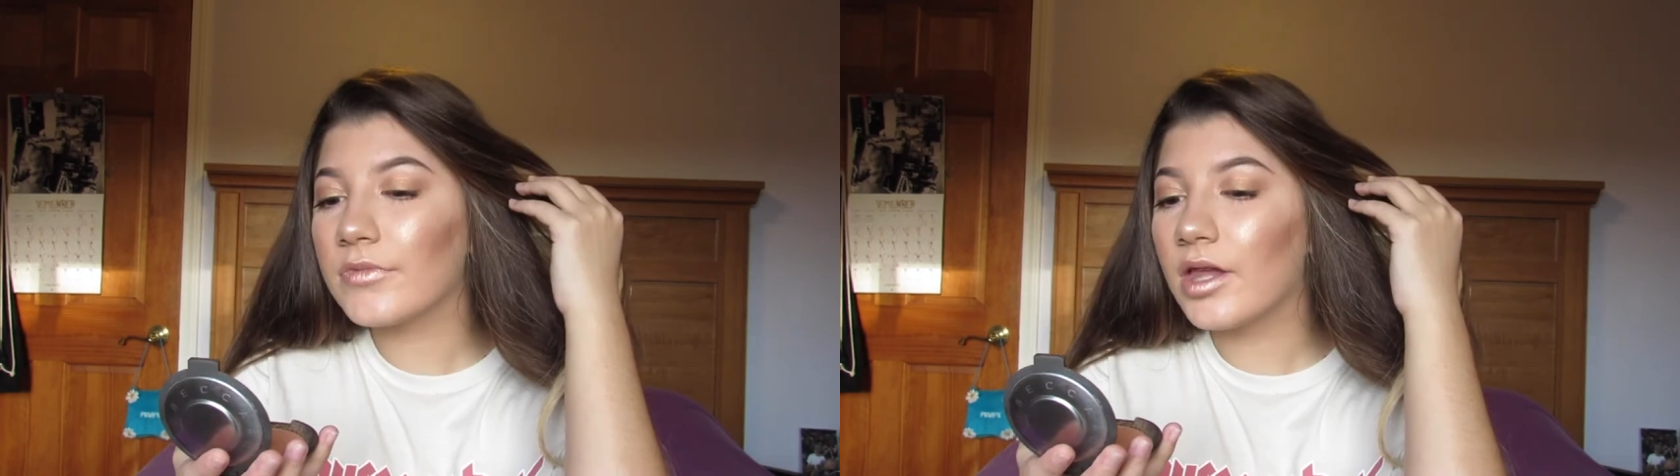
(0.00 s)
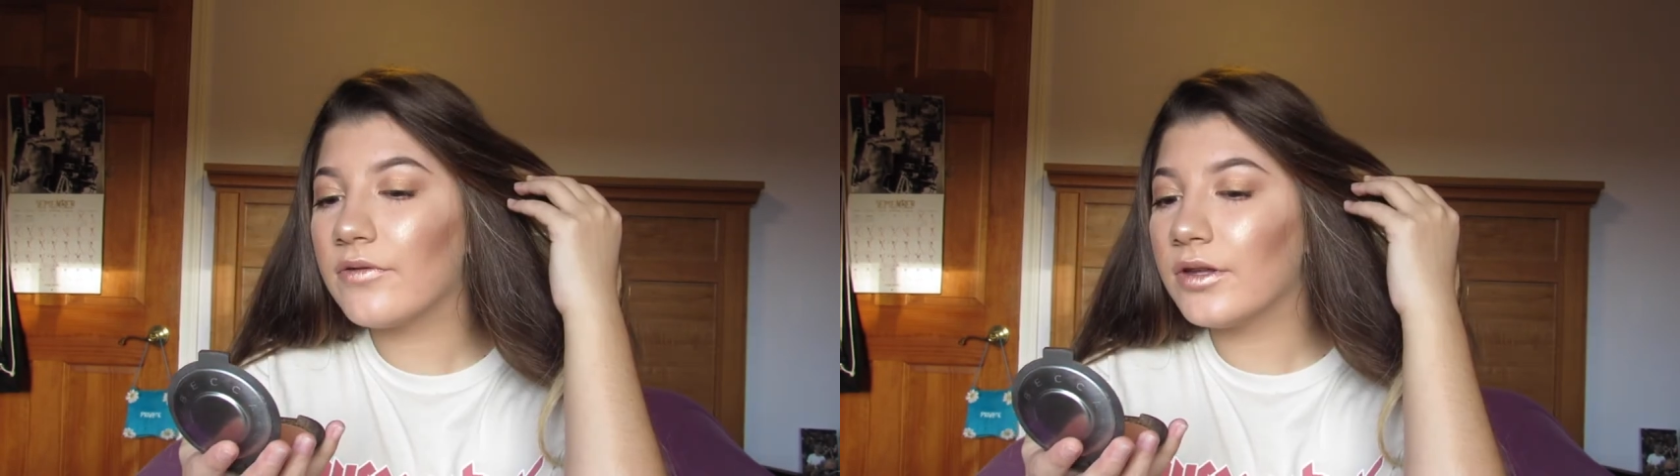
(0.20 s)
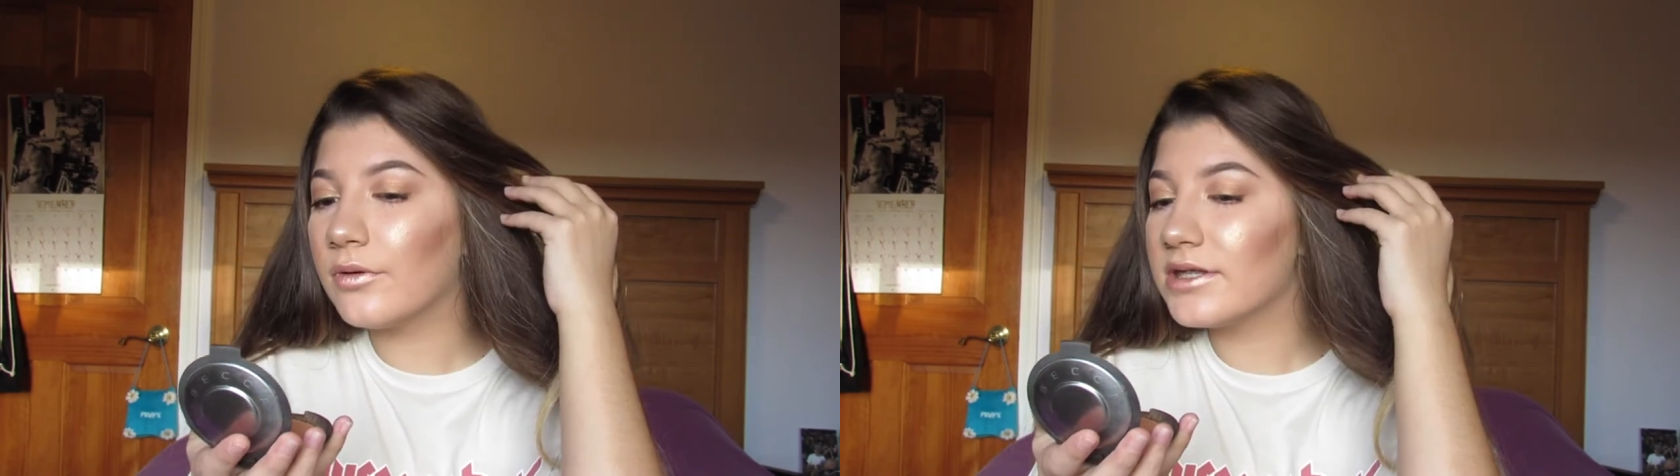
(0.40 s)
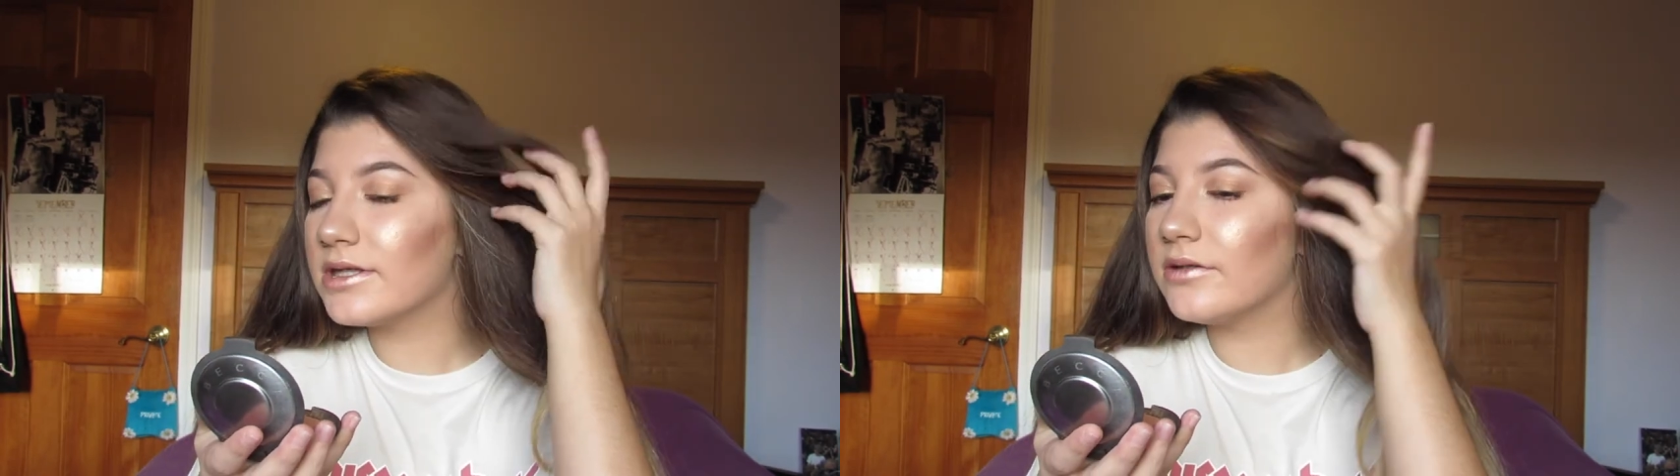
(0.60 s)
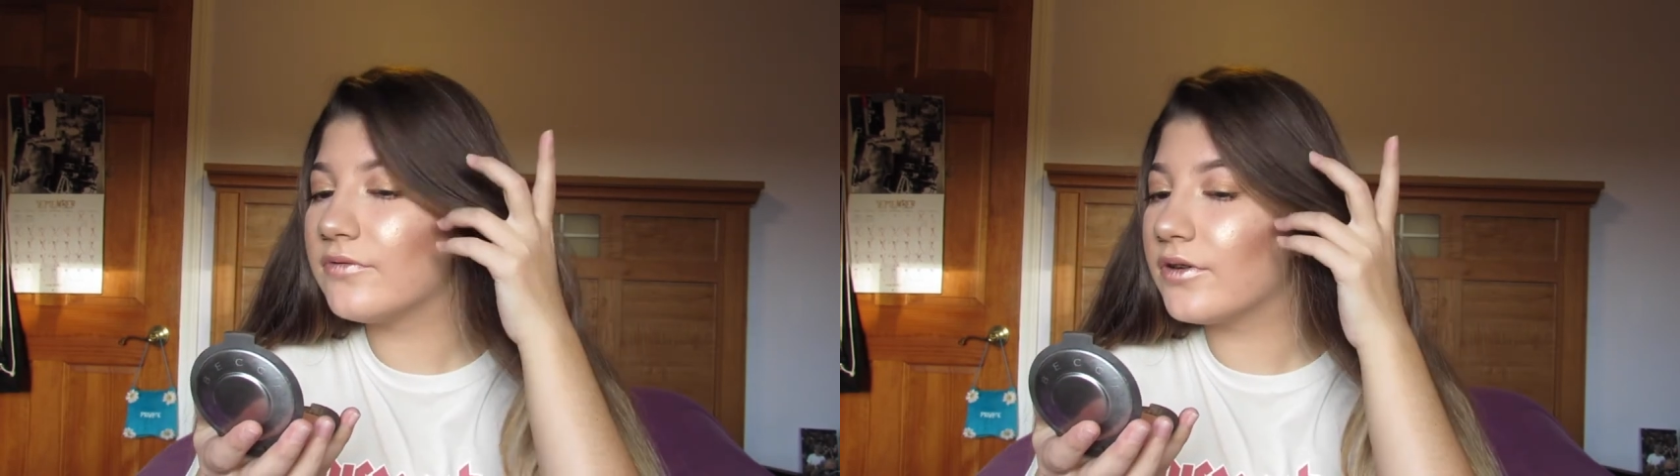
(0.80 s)
If it
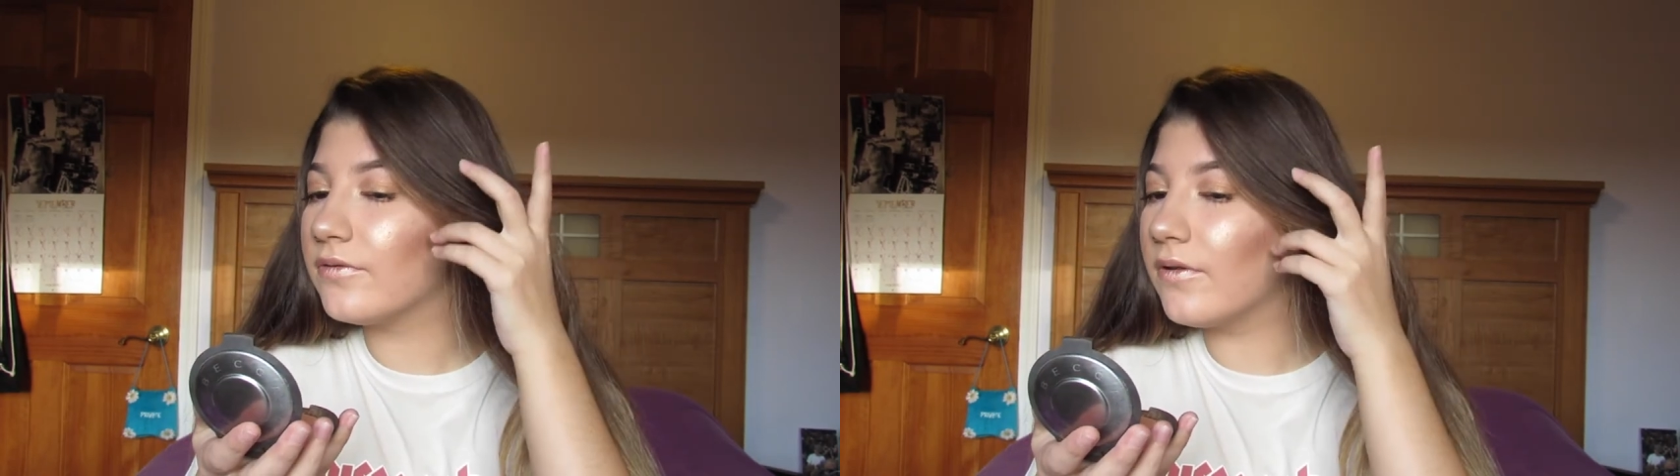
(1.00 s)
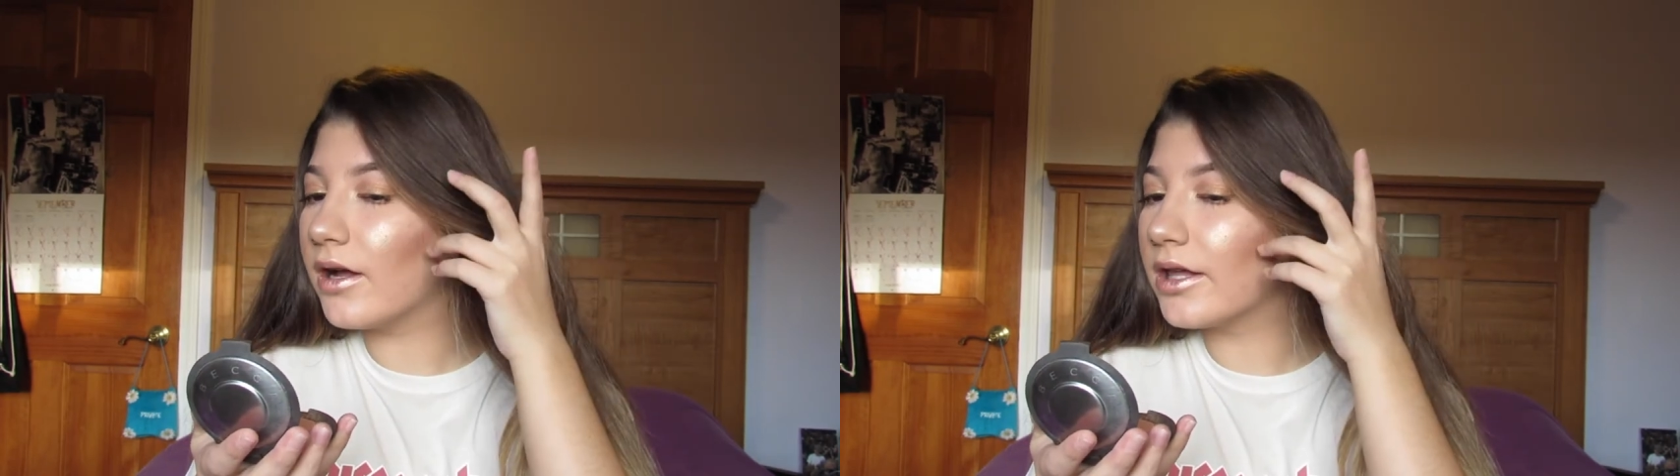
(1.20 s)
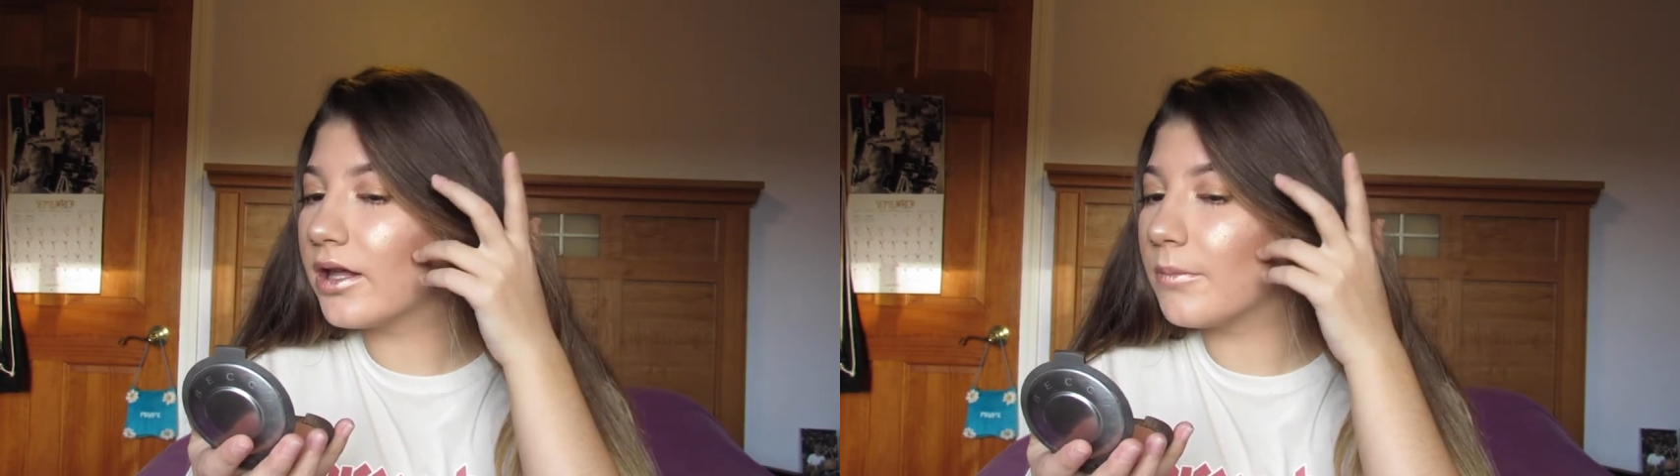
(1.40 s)
wasn't for fucking